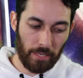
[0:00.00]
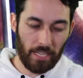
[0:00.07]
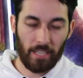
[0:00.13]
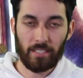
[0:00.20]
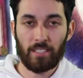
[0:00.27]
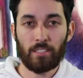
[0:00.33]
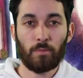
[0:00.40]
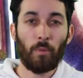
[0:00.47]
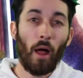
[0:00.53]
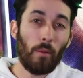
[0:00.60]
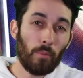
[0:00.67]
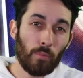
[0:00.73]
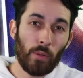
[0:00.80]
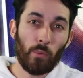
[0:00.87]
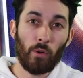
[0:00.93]
because it's
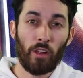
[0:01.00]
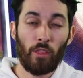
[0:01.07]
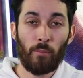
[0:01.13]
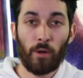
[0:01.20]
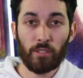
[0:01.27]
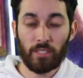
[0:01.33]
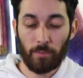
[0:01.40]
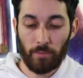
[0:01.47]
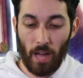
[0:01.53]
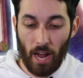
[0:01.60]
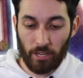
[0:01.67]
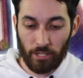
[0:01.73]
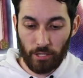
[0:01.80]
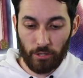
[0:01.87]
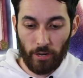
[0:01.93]
probably one of the most
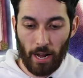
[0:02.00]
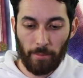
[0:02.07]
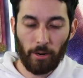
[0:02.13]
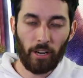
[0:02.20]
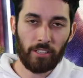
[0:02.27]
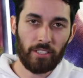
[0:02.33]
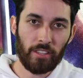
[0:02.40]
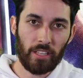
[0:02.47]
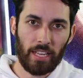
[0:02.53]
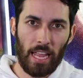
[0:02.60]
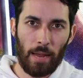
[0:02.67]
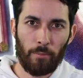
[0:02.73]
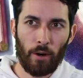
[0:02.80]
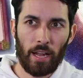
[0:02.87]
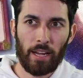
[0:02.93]
obnoxious trap cards in the
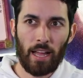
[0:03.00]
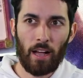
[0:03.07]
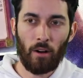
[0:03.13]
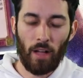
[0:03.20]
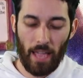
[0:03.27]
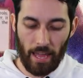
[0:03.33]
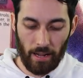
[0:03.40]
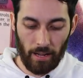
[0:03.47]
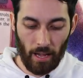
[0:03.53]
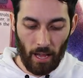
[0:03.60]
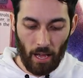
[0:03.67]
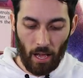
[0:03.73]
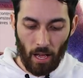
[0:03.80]
game right now, and